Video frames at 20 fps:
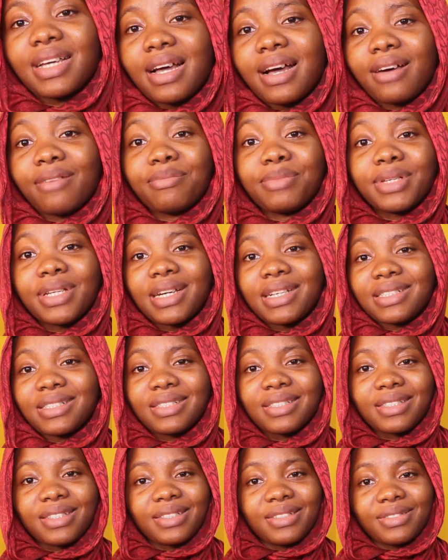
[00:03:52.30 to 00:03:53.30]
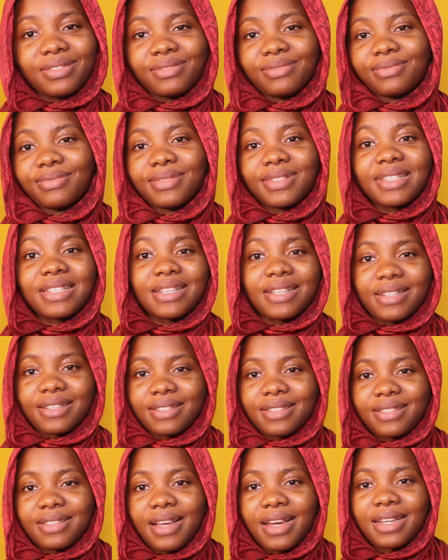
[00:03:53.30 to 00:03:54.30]
I've been at this thing
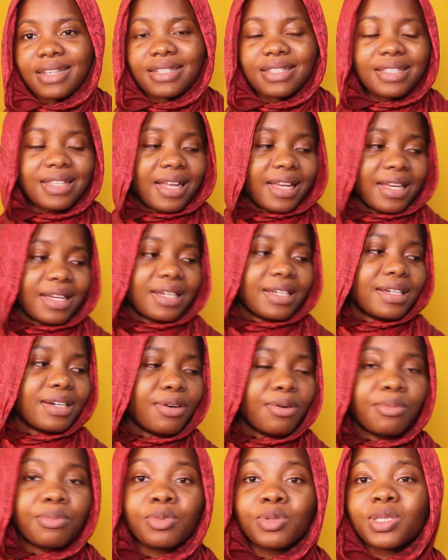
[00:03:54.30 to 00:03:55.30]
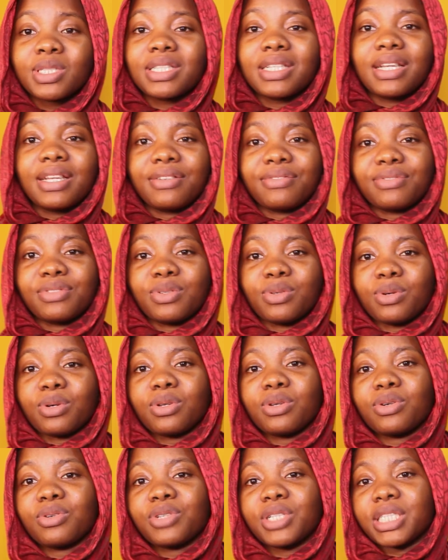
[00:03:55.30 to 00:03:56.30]
since, and it's like almost 11
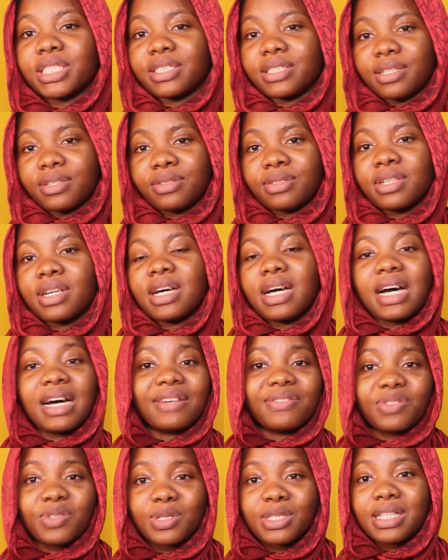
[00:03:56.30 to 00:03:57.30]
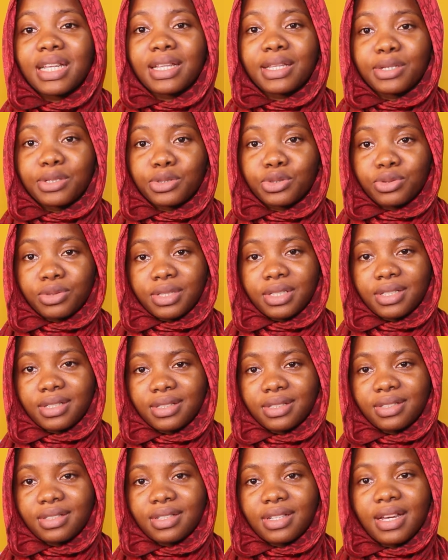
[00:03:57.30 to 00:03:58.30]
o'clock right now. I've not started shooting,
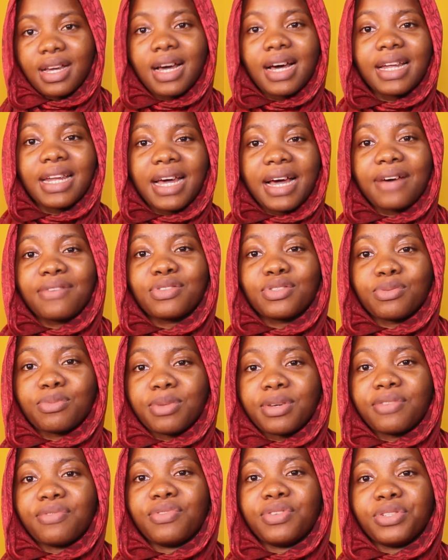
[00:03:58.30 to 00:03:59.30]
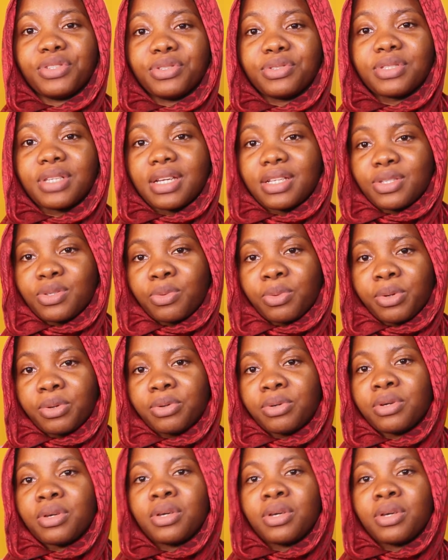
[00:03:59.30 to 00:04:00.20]
and I have to make videos as well.